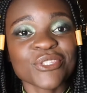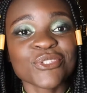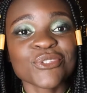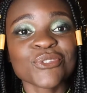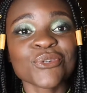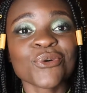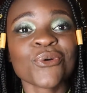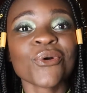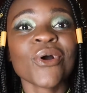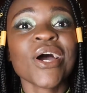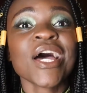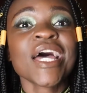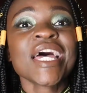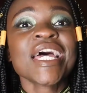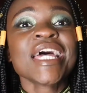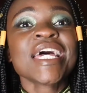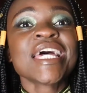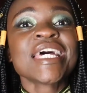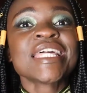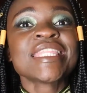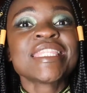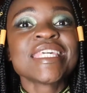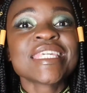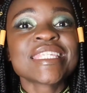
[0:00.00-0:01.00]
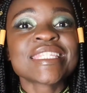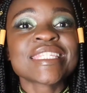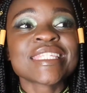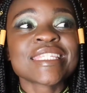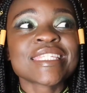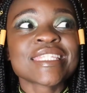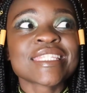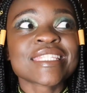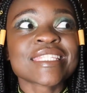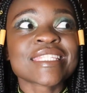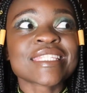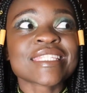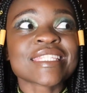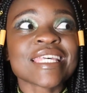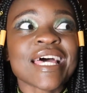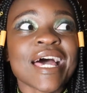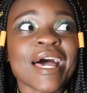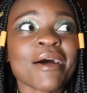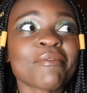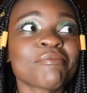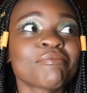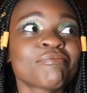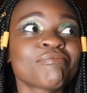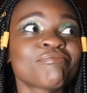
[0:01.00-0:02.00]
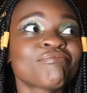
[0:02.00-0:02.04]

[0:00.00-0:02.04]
So this is a